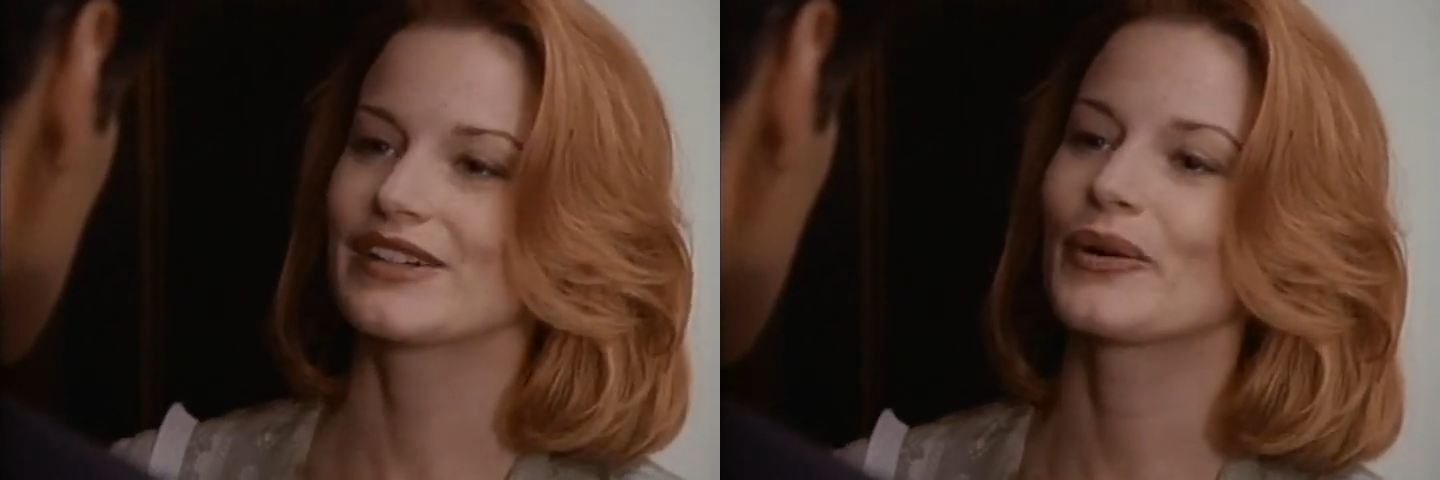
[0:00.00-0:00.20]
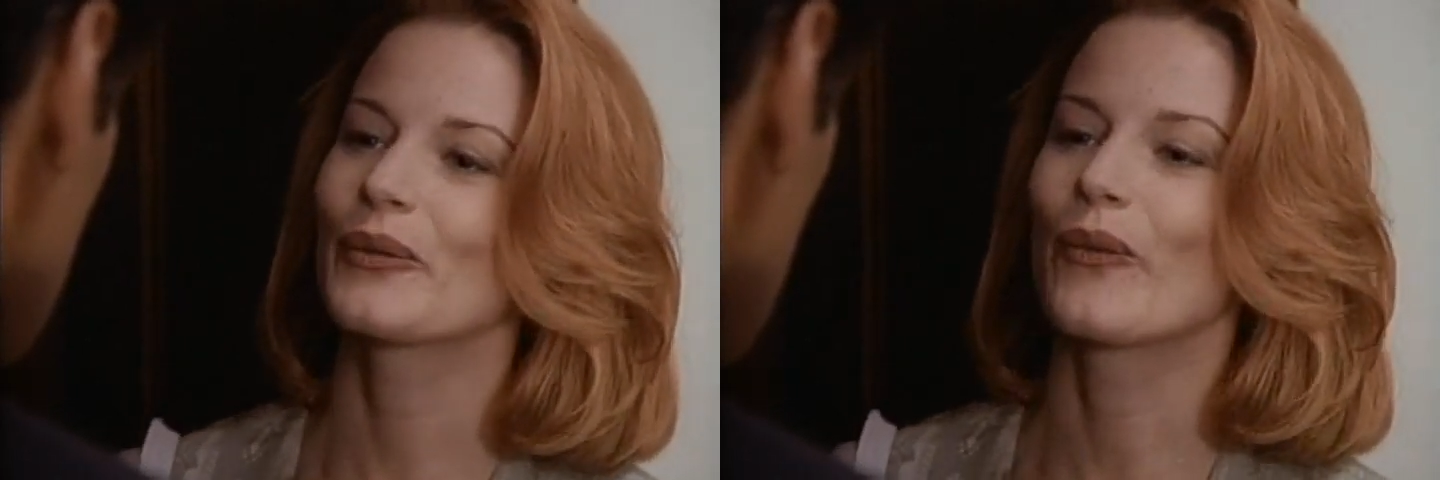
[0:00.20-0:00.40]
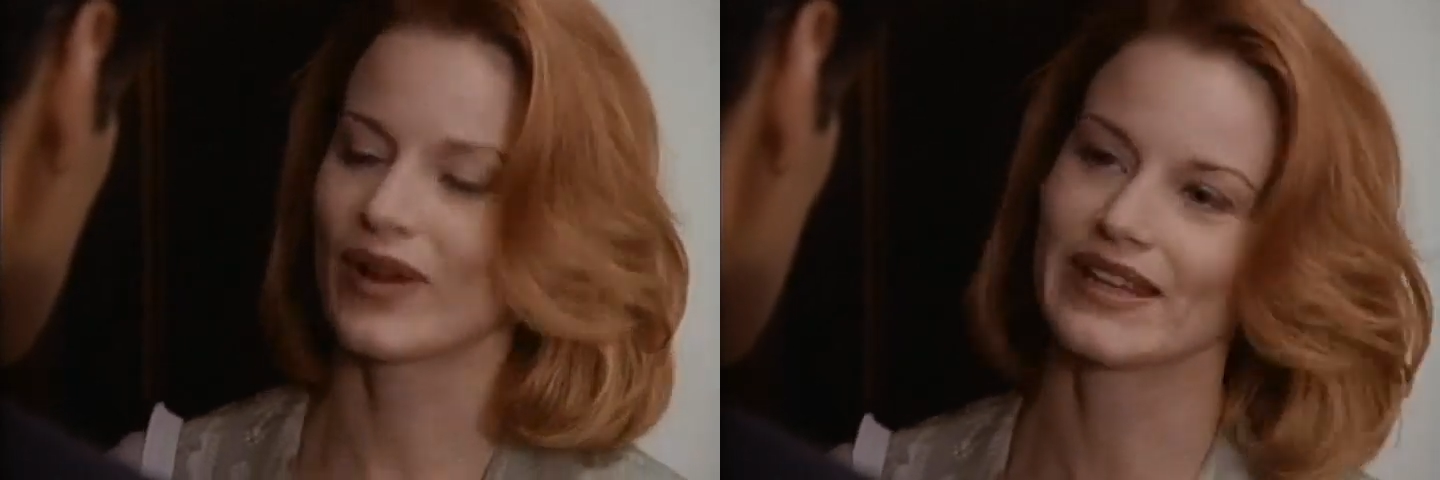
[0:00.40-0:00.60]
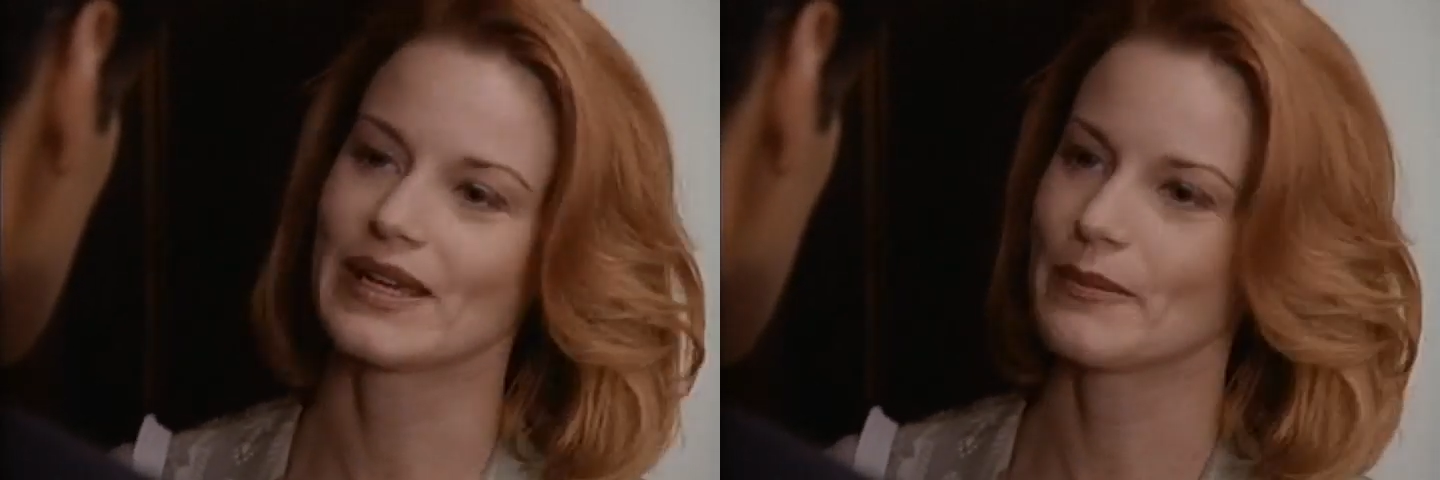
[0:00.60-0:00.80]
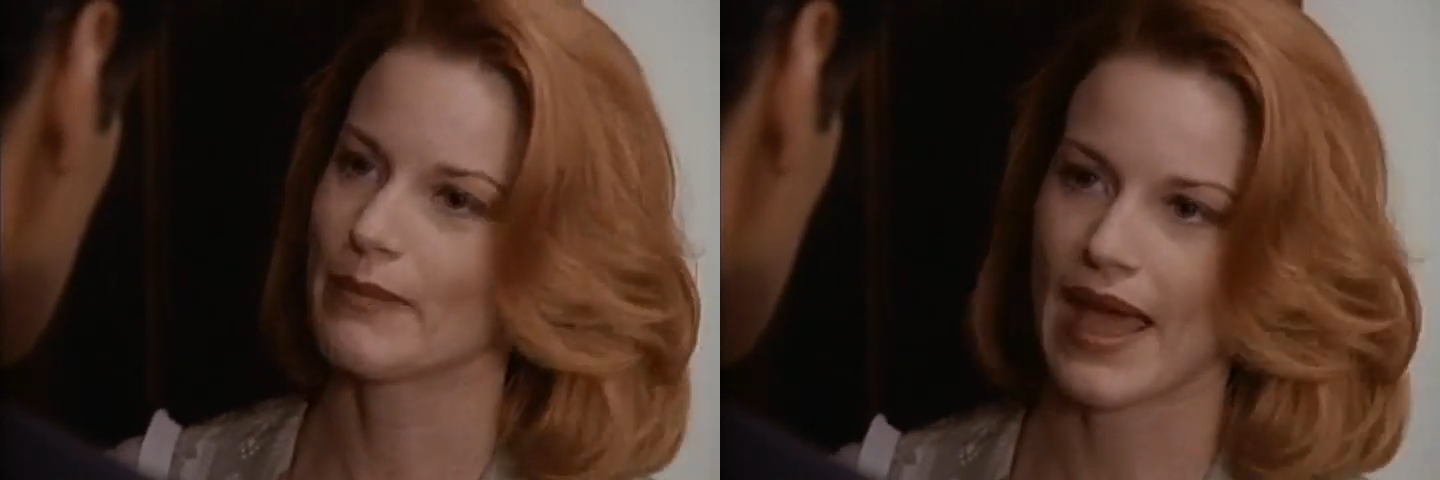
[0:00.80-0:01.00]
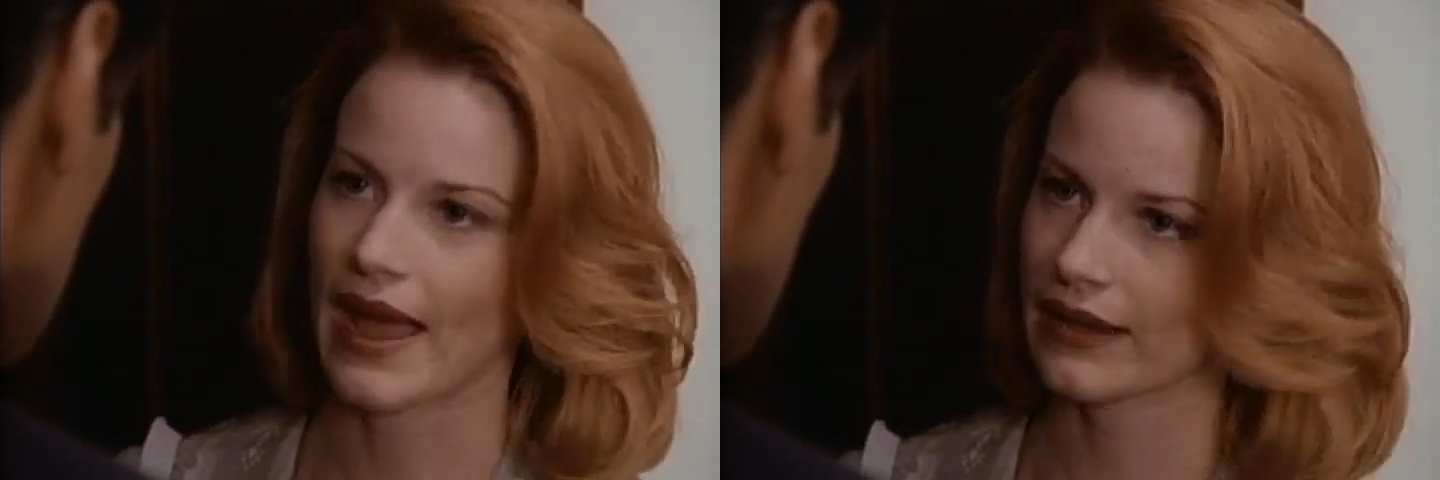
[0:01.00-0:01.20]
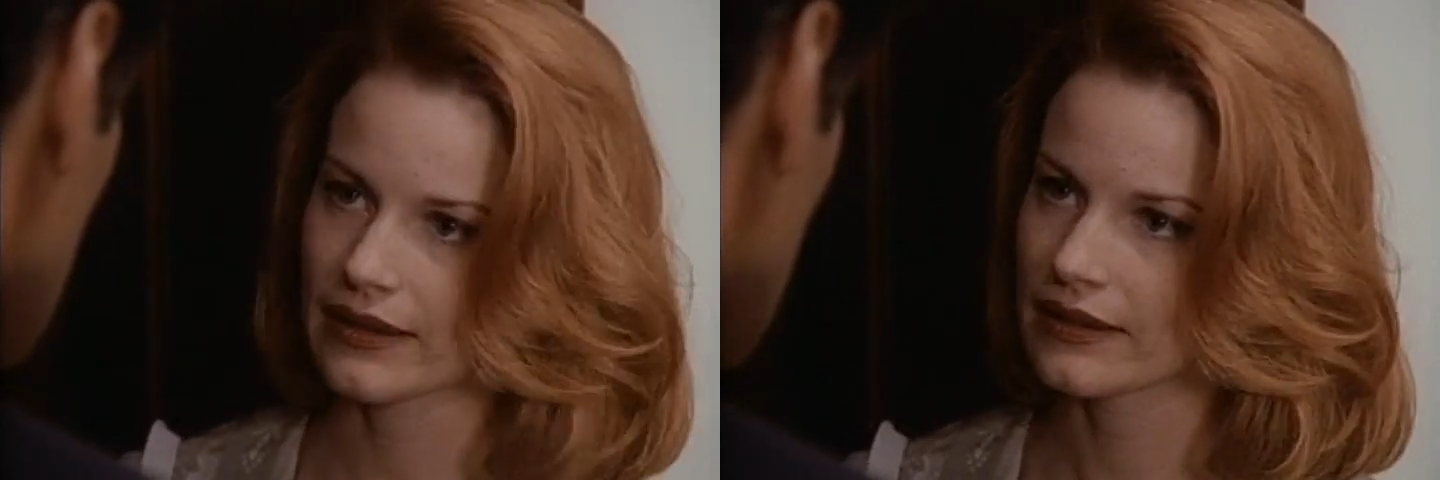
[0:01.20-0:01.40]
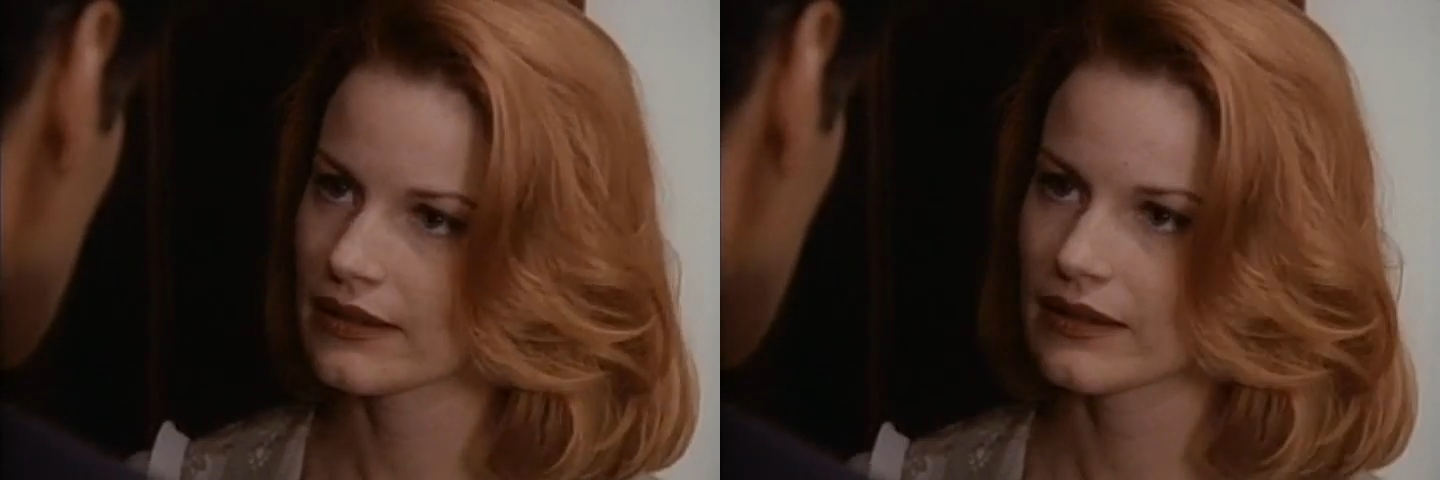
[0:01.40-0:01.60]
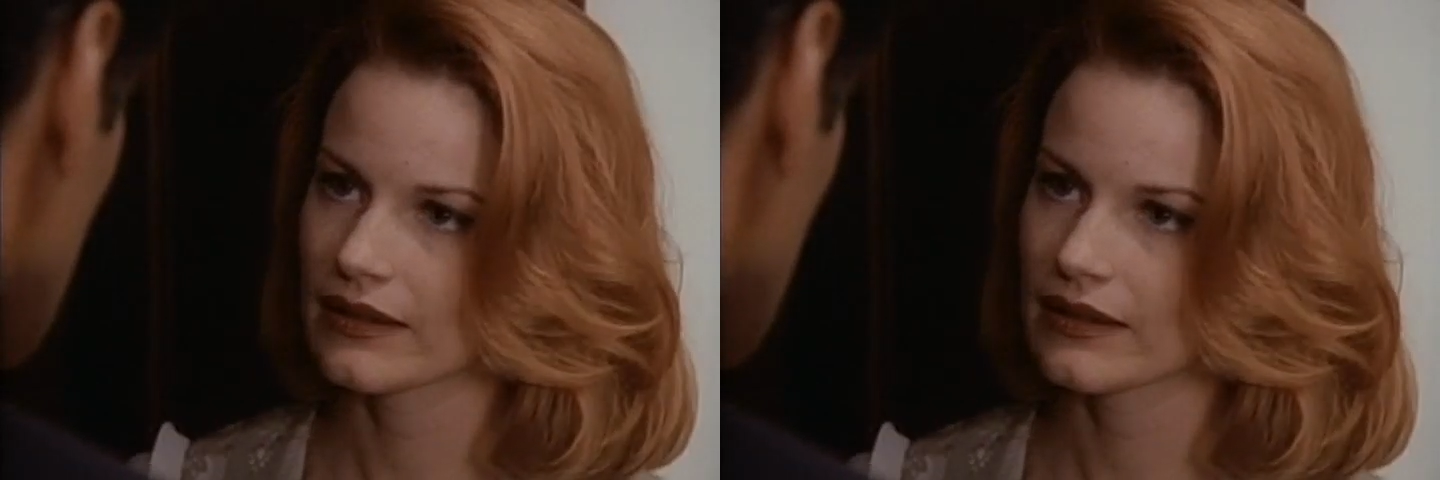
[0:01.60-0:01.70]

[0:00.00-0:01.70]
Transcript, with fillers: don't want to get back.